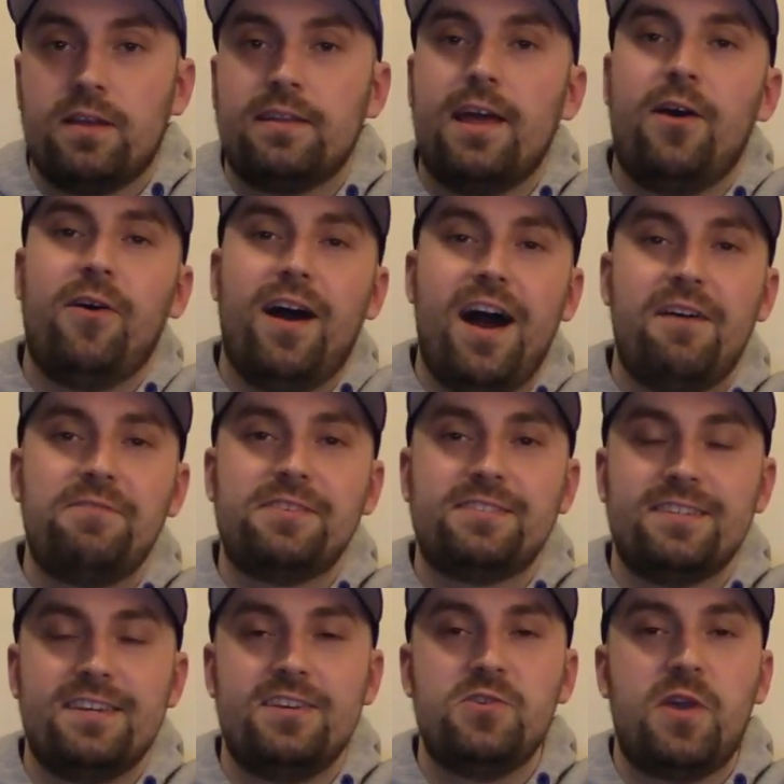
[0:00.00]
Now,
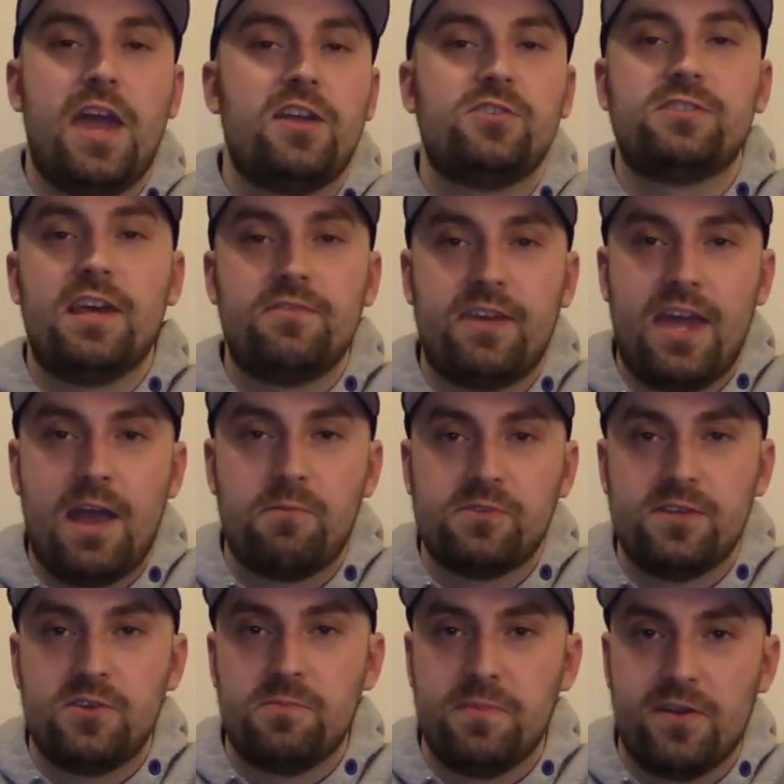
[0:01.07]
obviously, you can't just have cameras
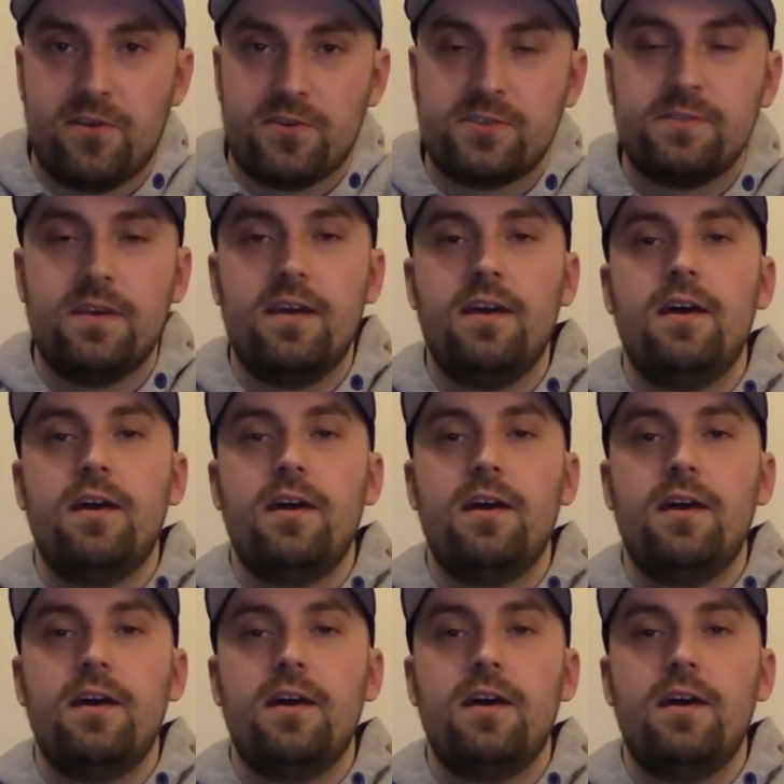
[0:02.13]
on your mirrors.